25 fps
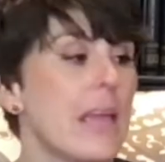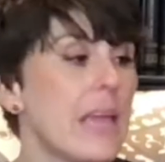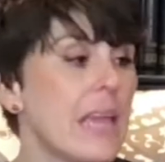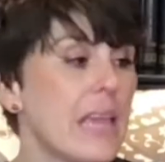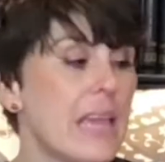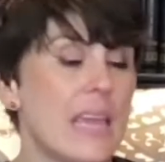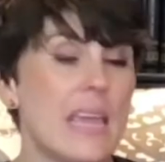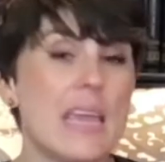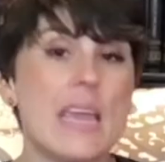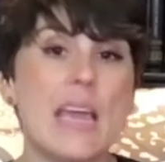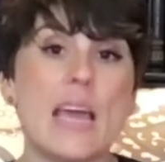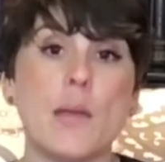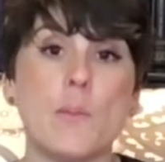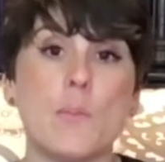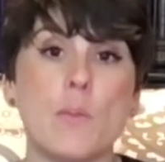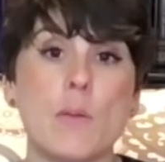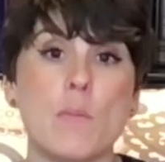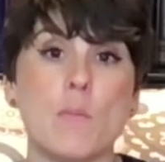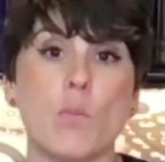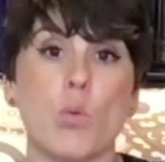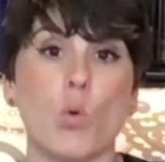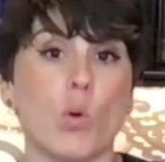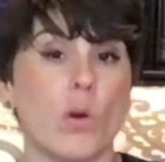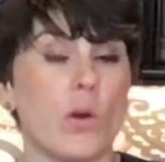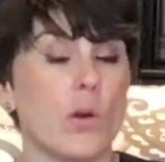He had been
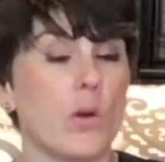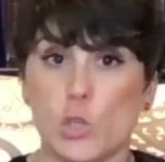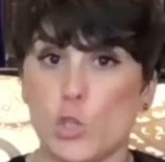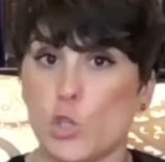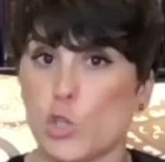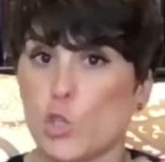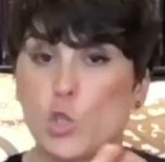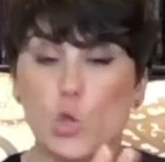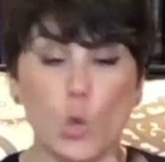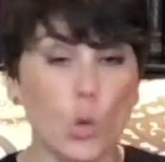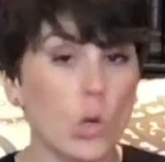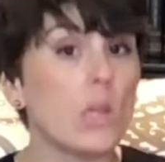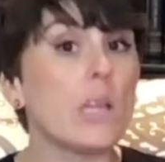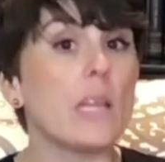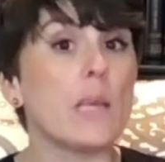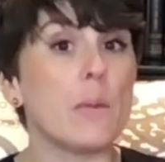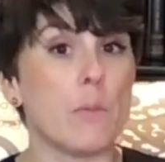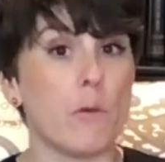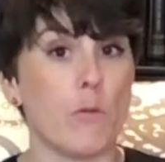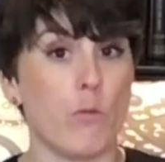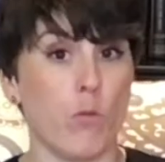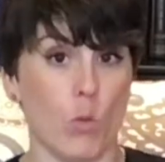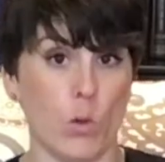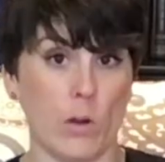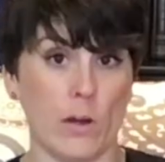born shortly
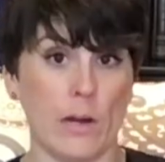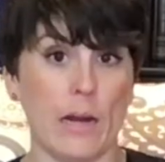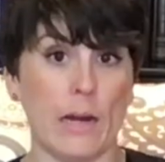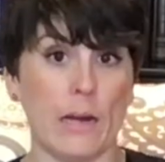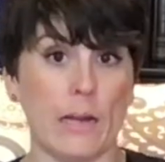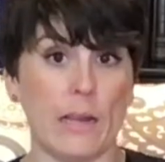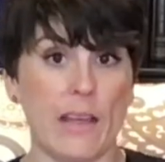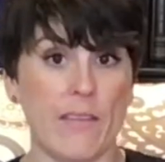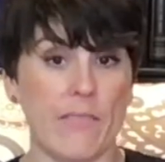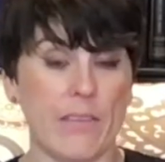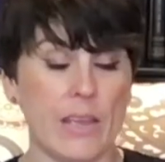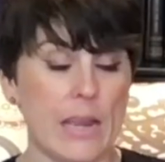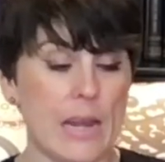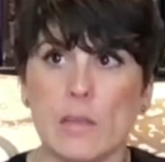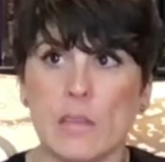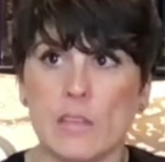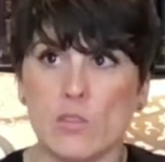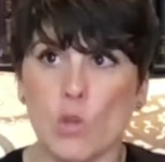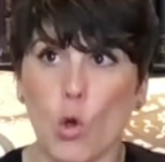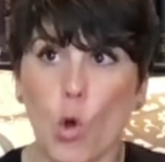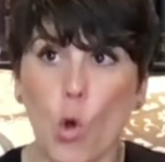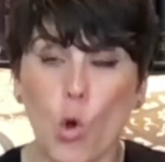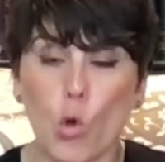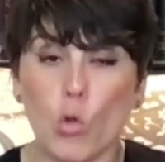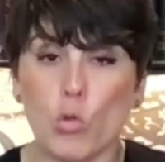before 9/11. His
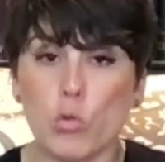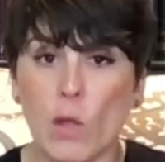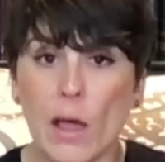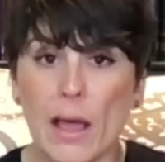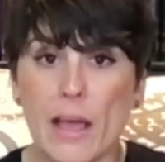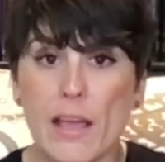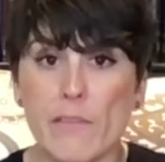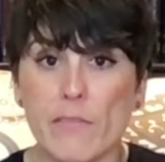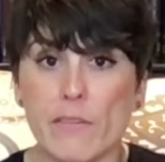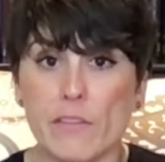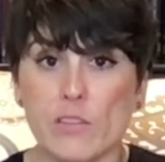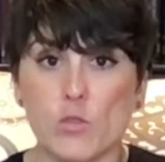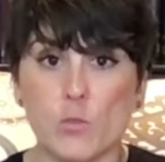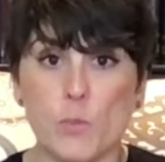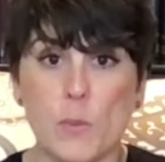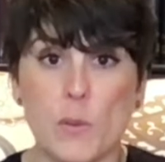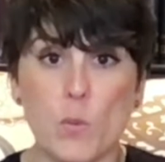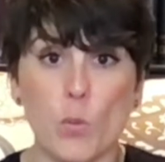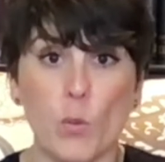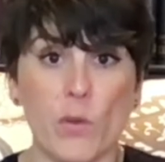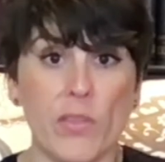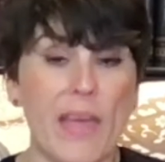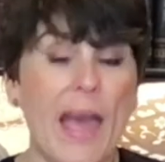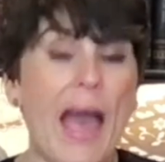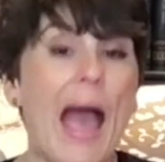whole life has been
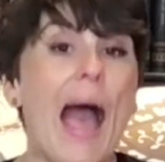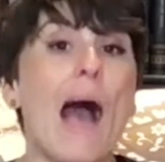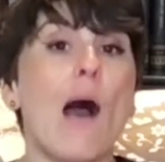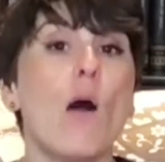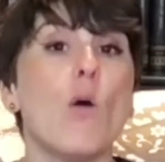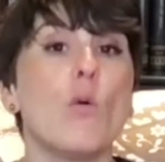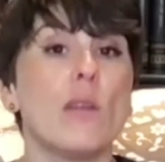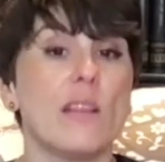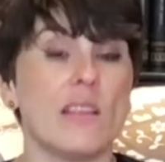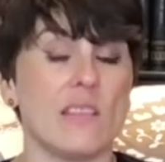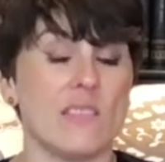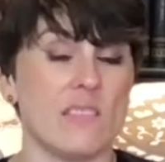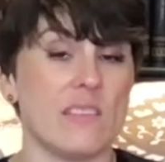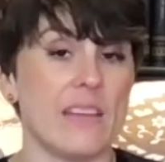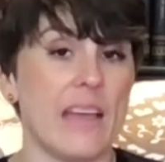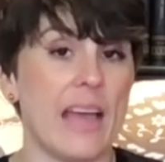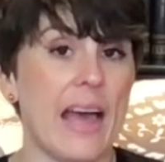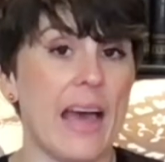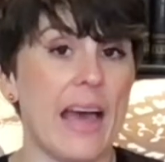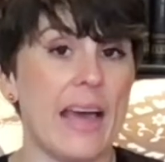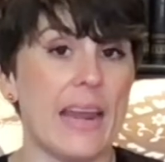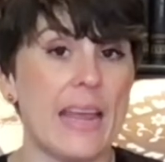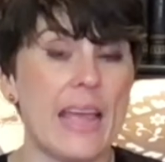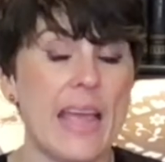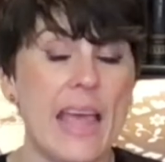without his
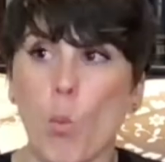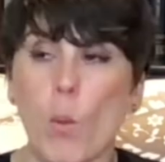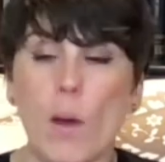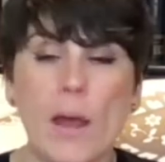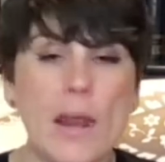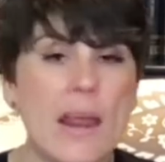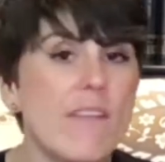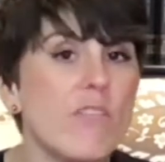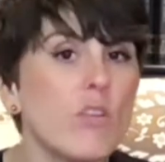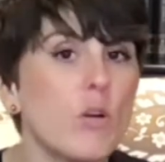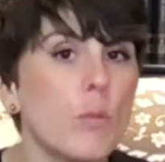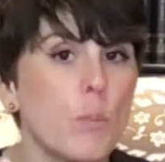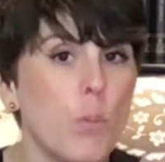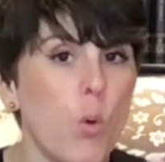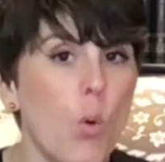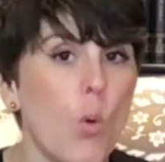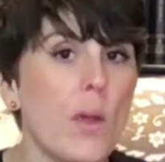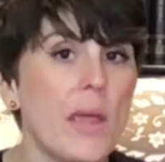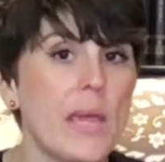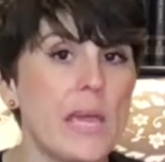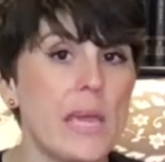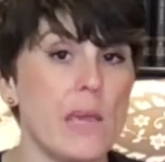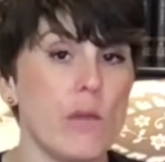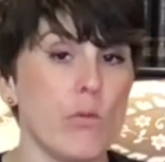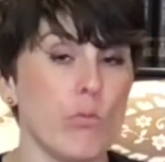dad. Whatever
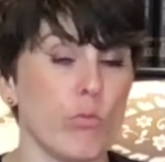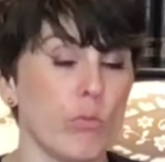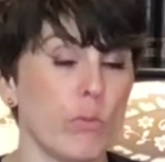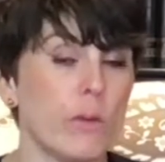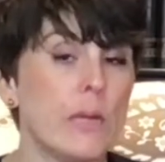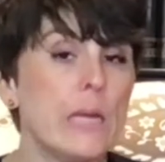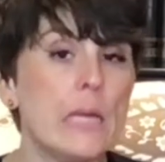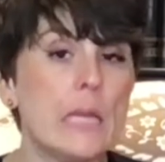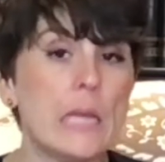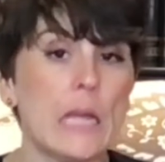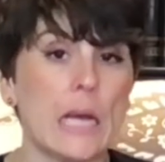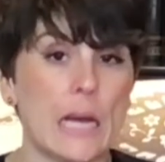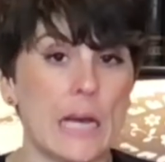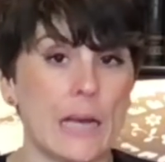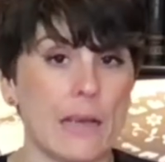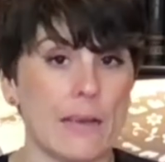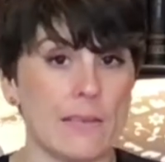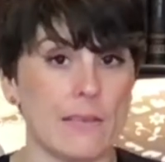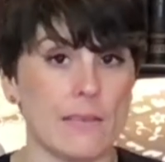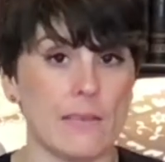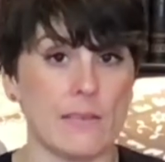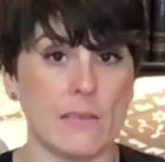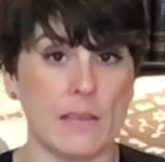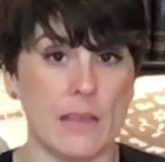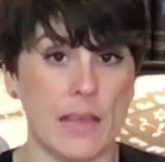point he
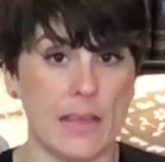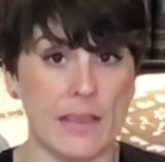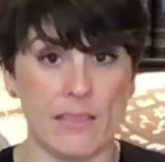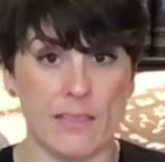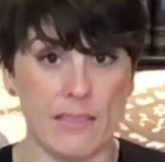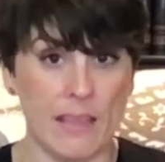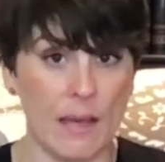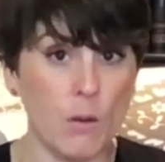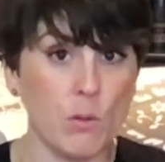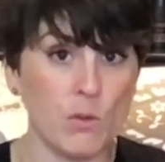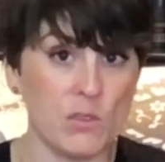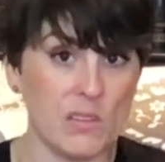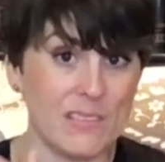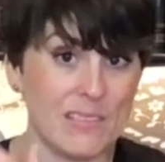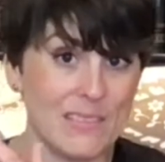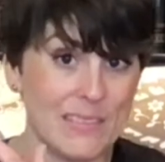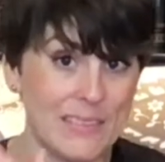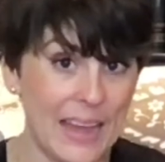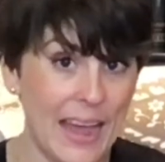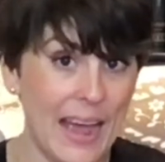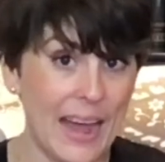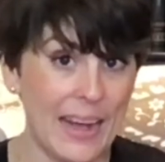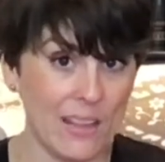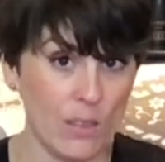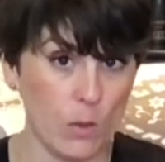realized that that was his
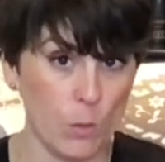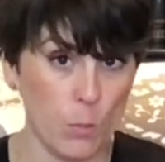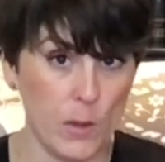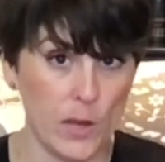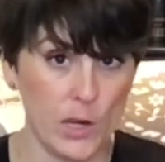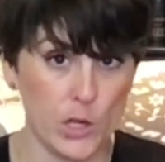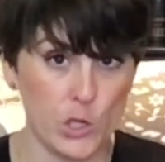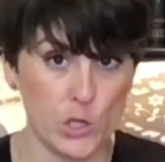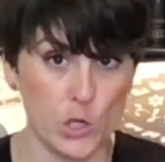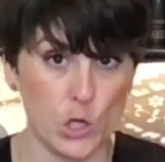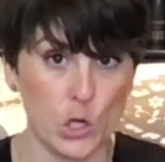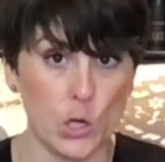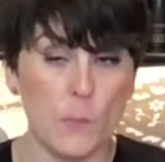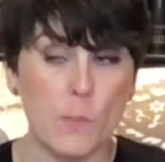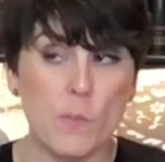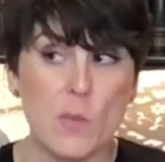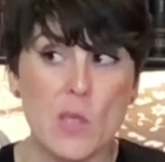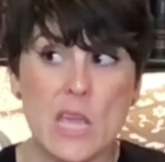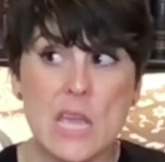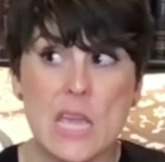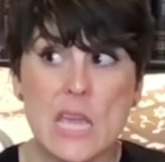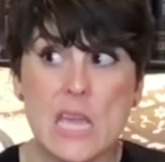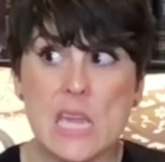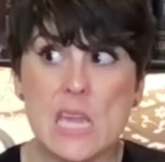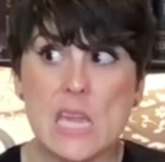dad in the picture,
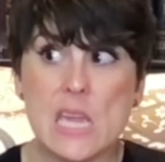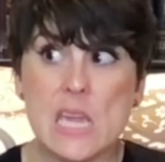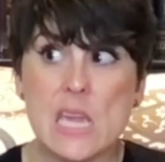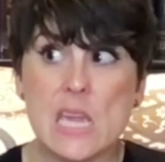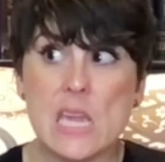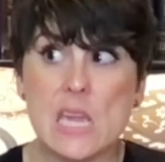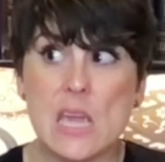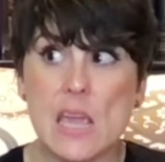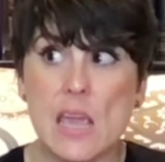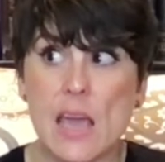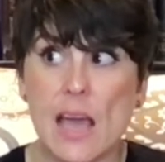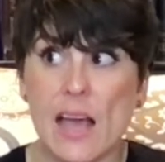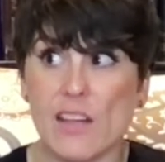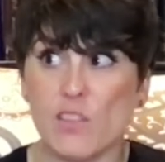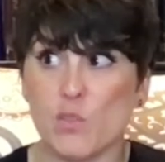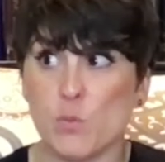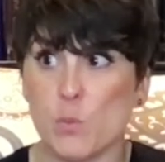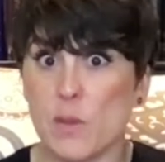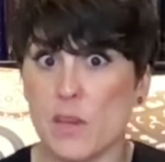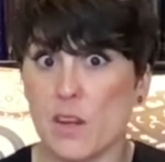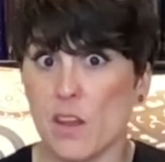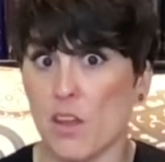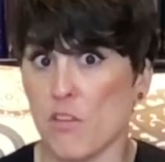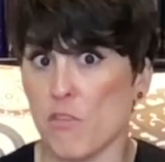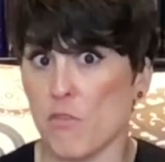he has
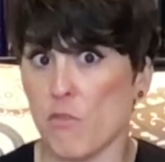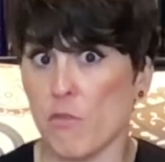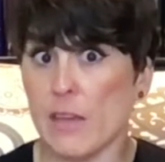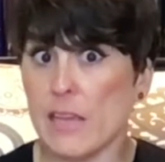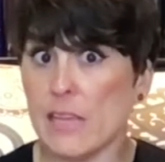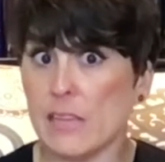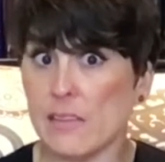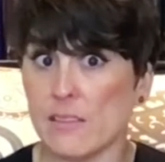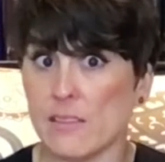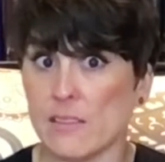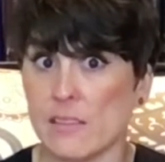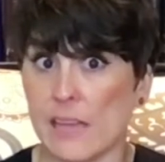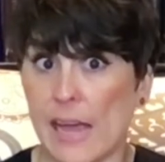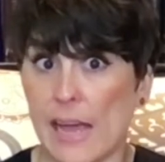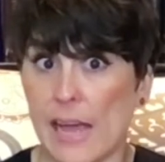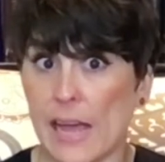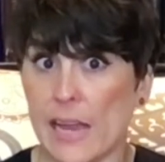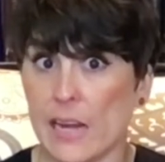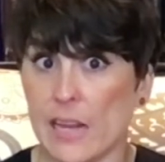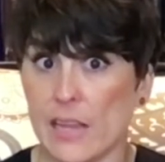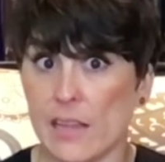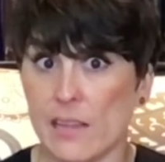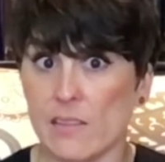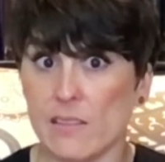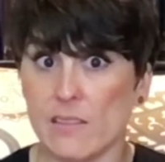been convinced that
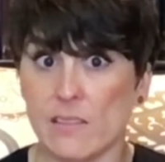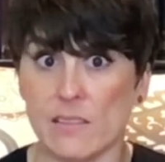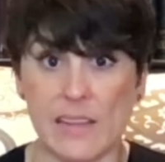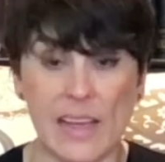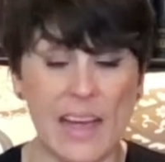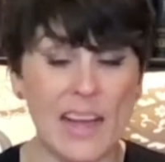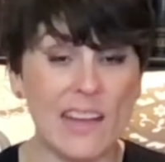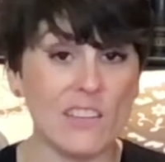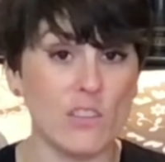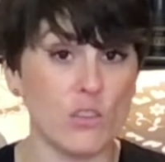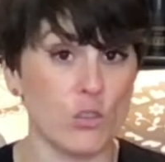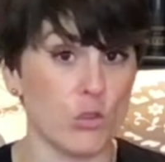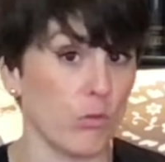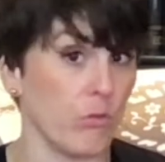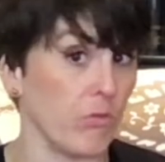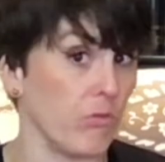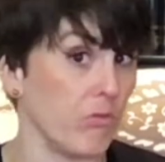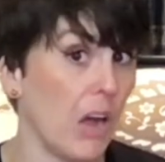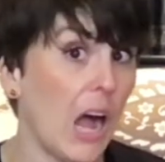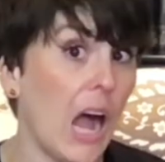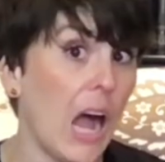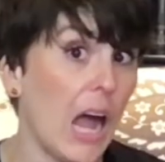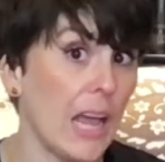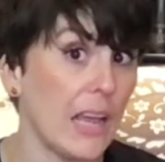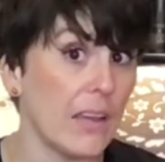his dad
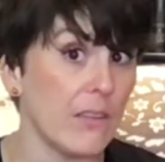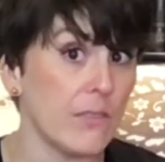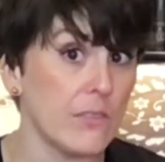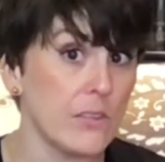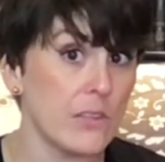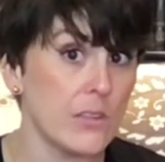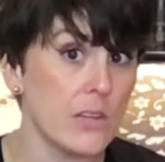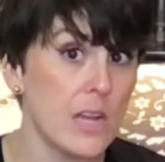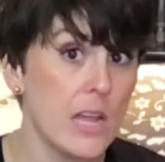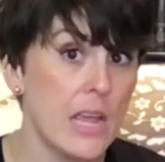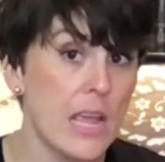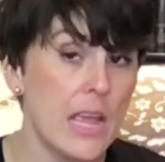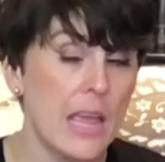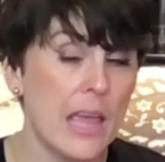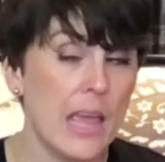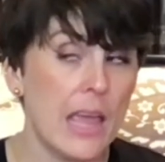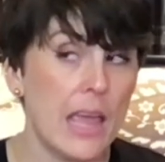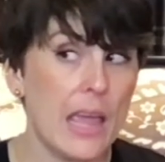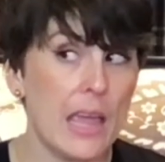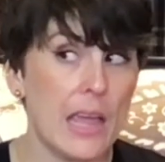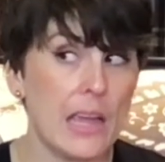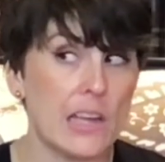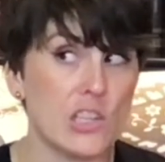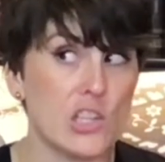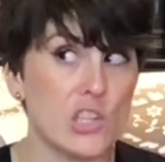survived
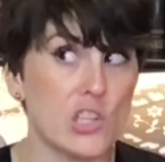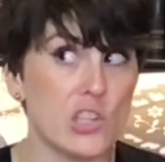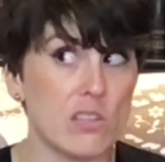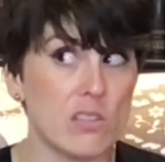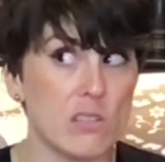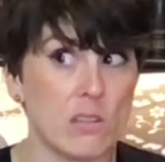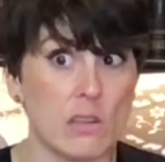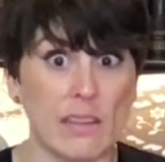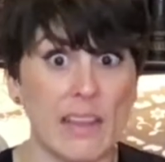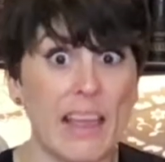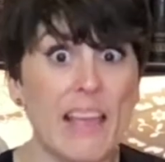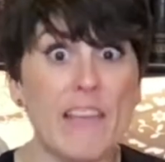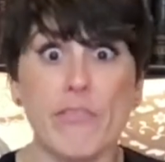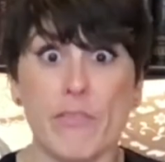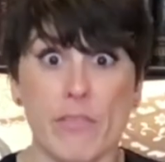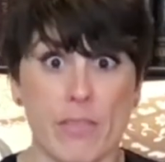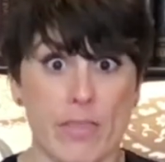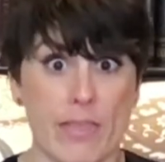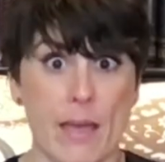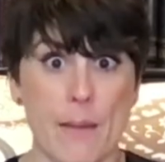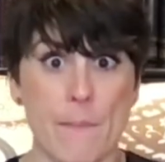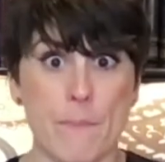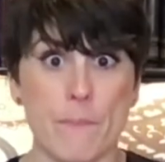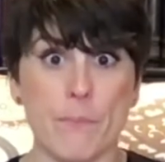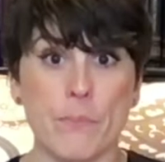and just left
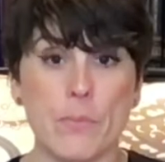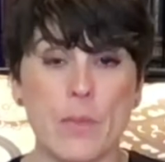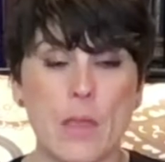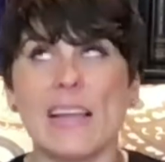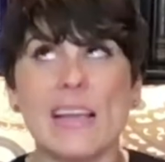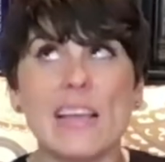them.